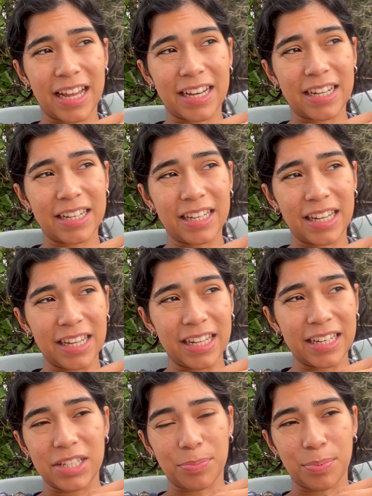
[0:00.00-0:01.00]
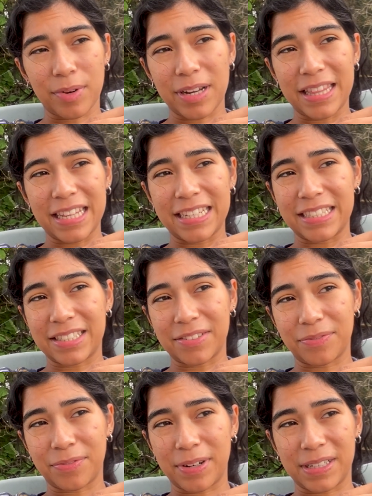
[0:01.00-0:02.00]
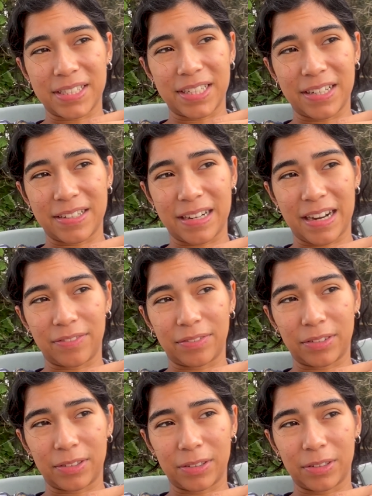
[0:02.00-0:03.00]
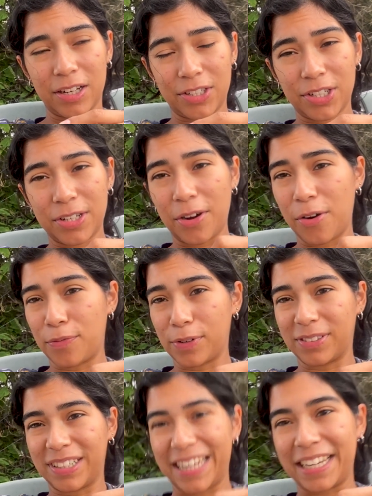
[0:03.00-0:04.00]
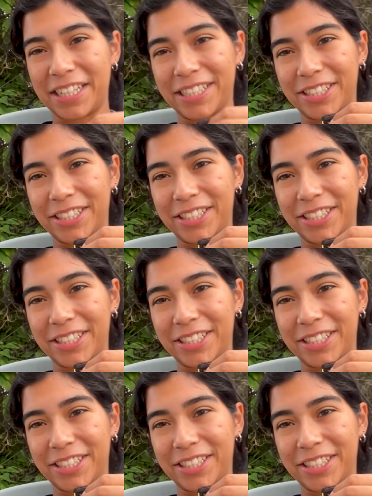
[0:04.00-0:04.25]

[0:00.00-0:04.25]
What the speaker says: Kinda need to breathe in some fresh air after punching over like a